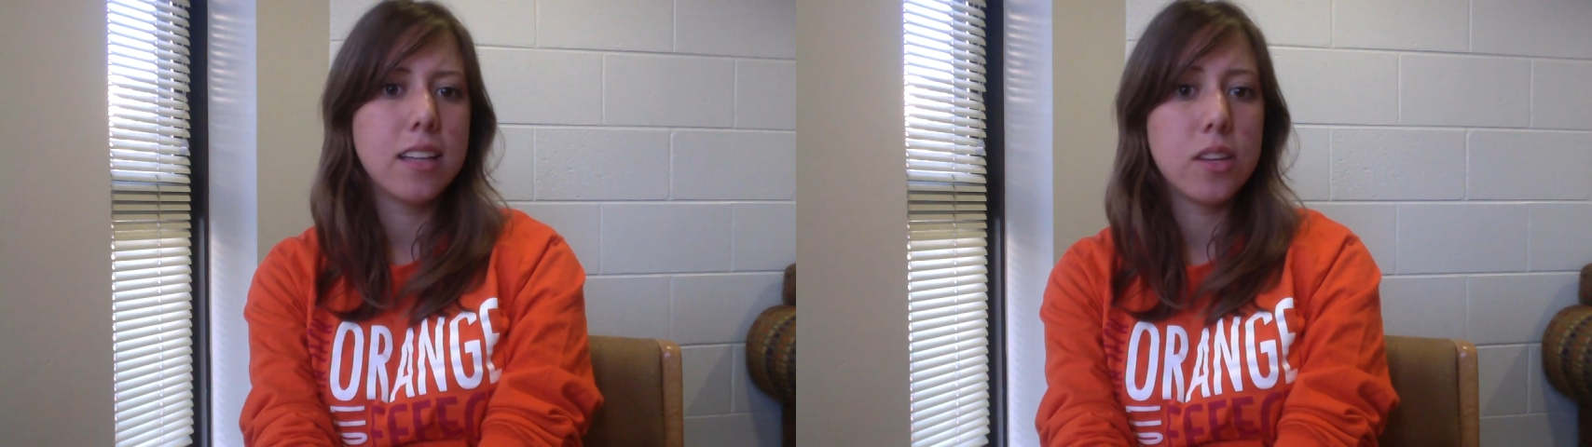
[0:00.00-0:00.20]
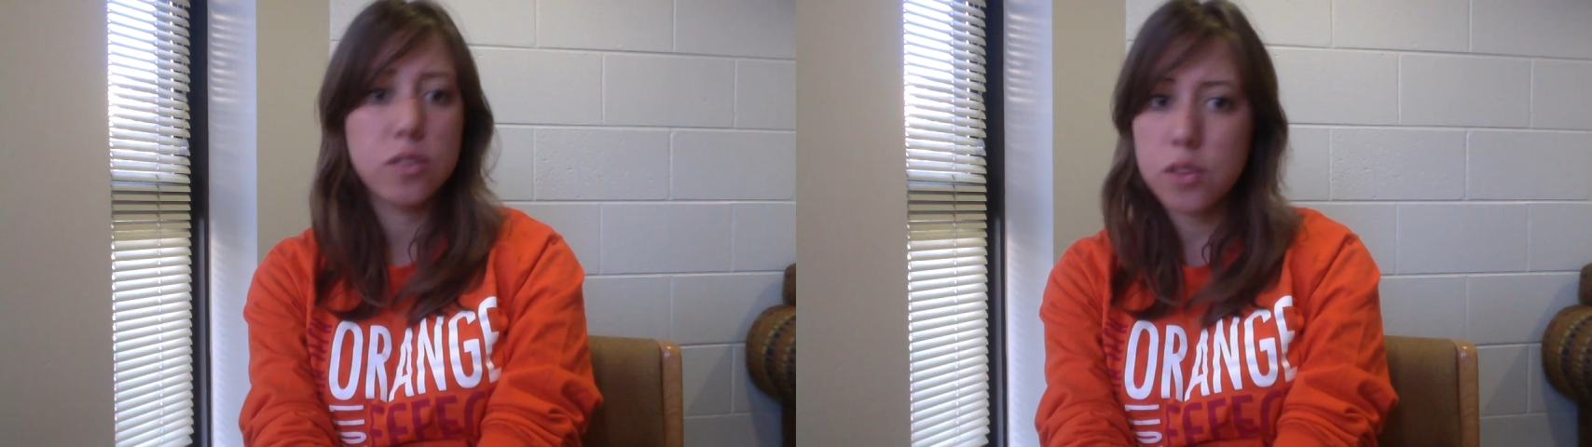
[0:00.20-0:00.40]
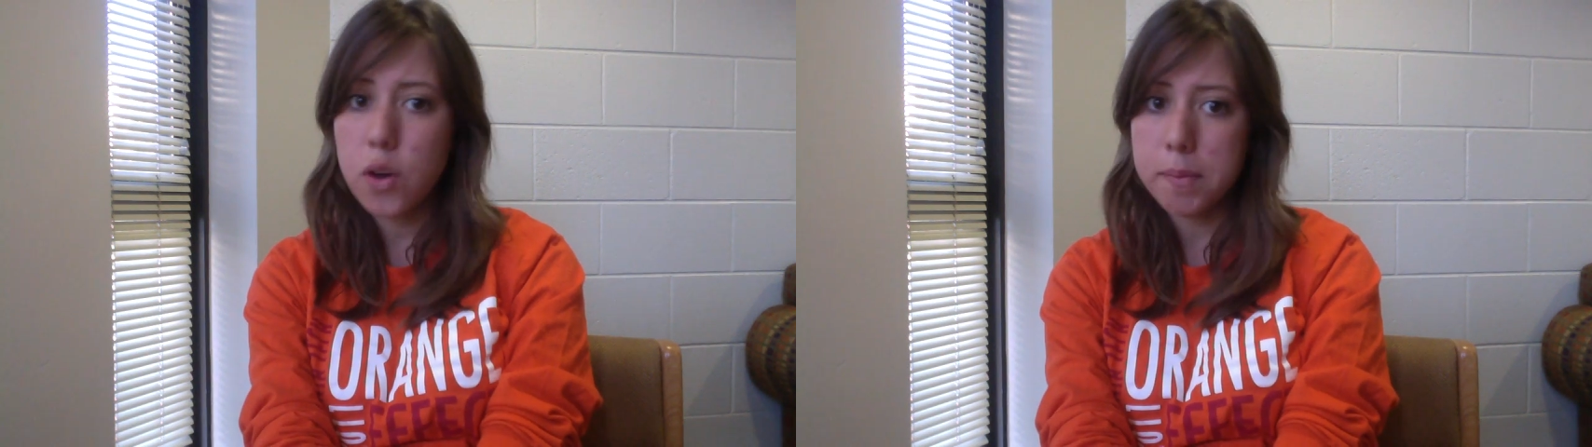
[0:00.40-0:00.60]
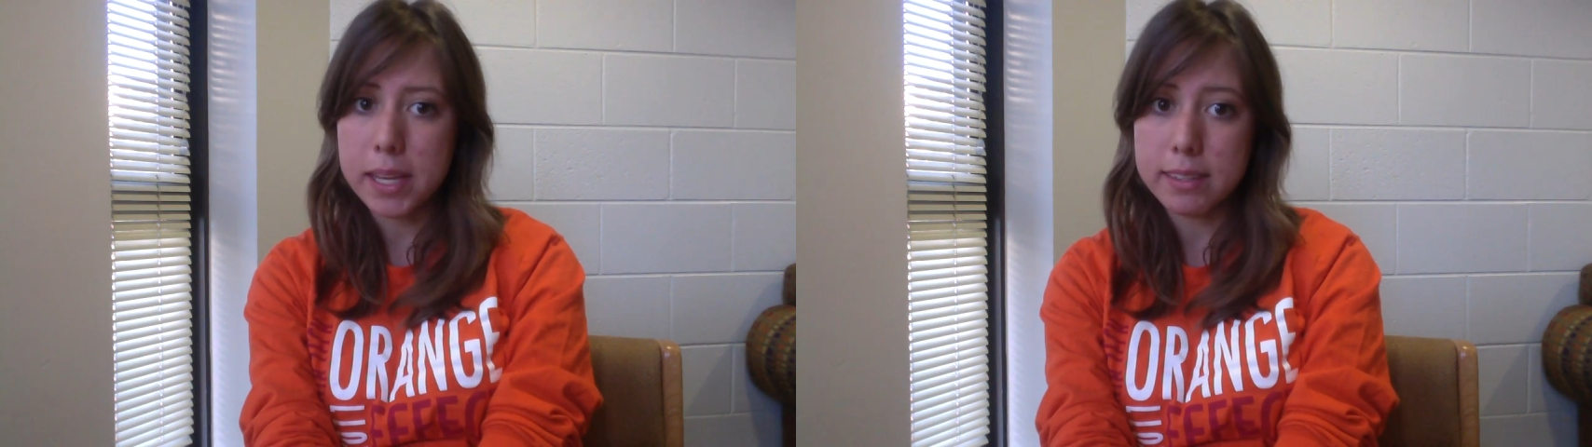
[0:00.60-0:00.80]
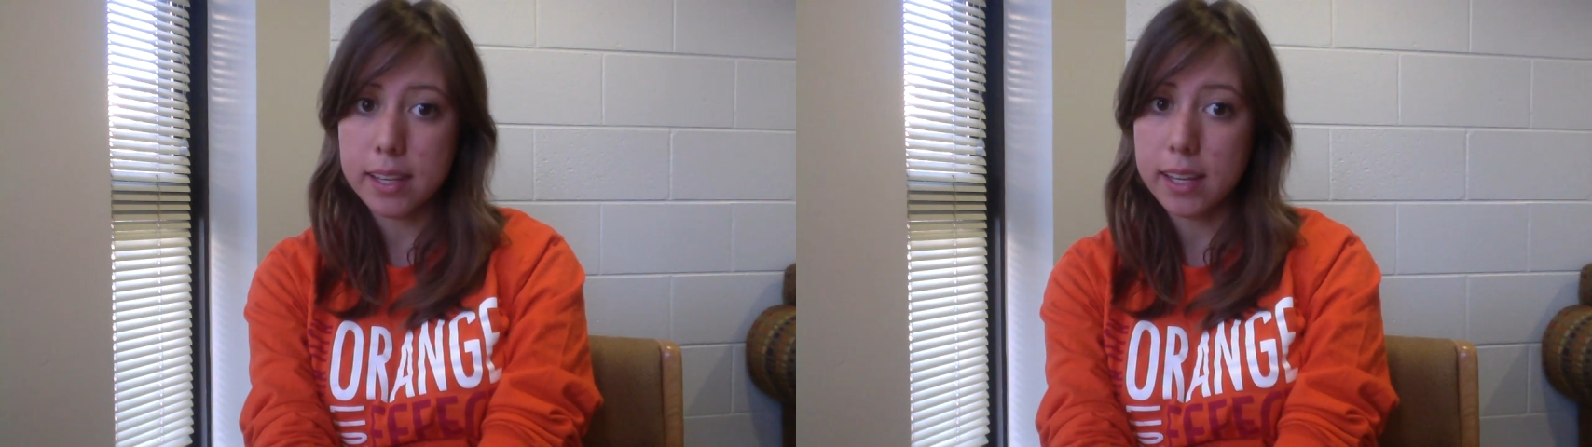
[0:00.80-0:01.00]
So
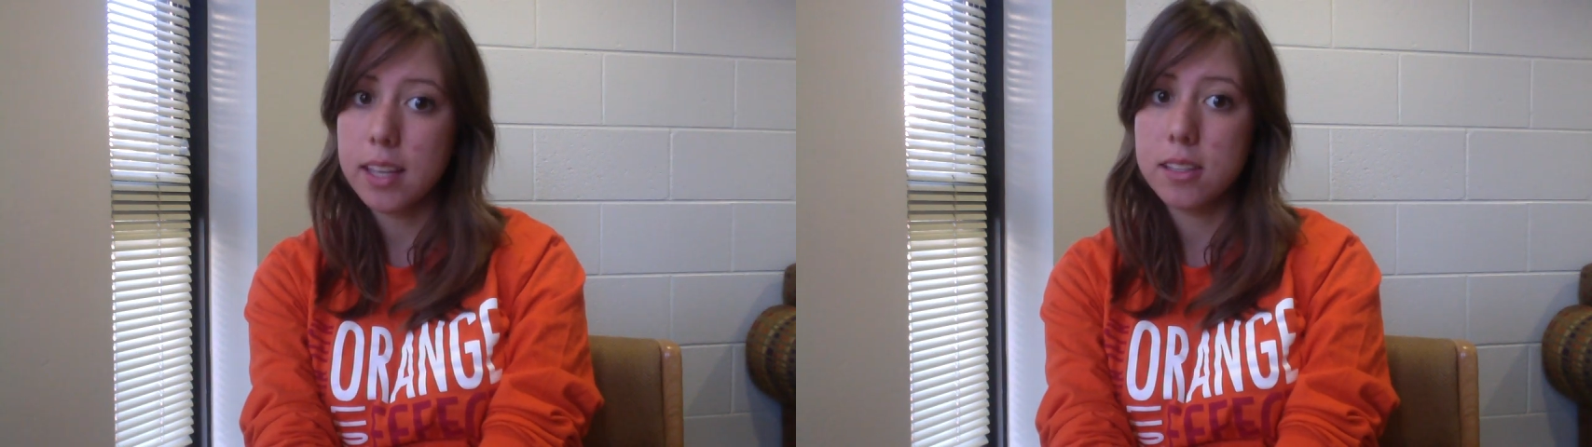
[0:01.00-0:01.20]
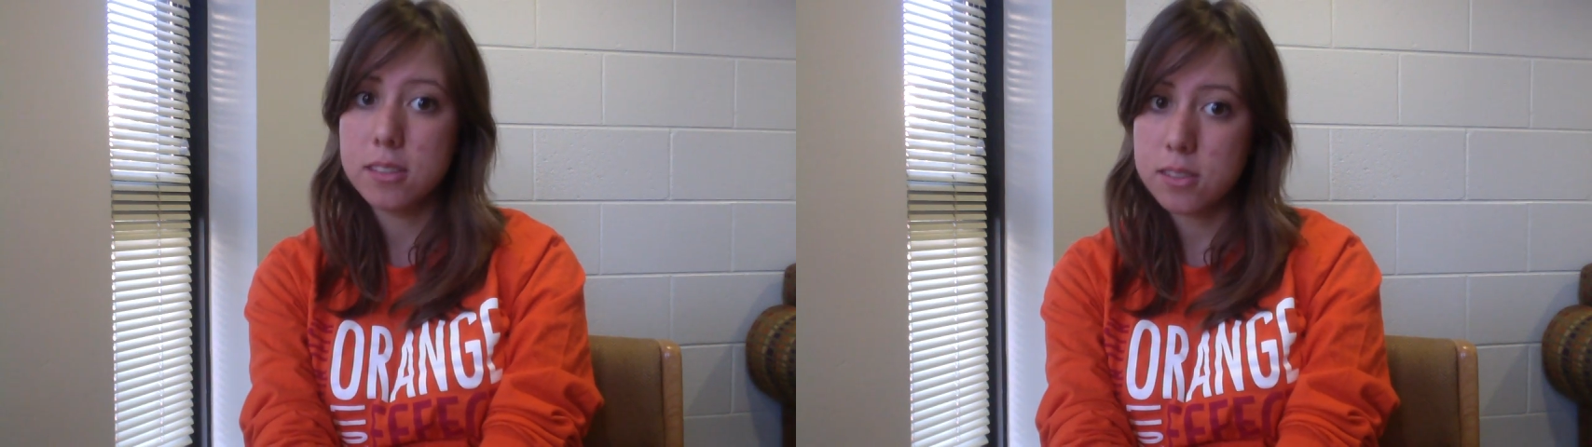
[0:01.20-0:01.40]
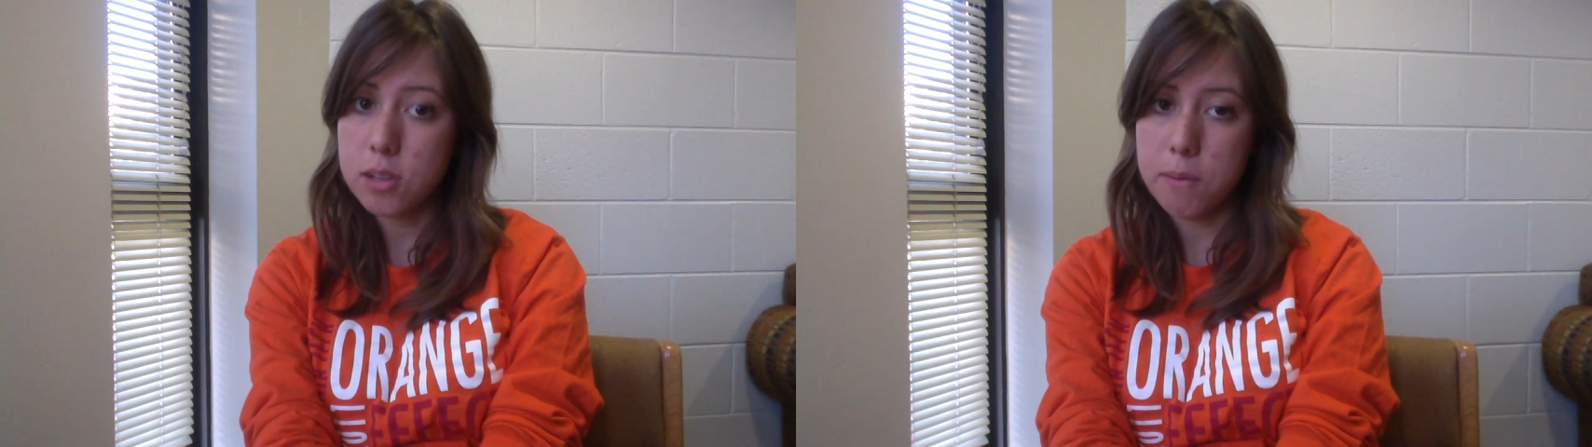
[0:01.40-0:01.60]
amazing. So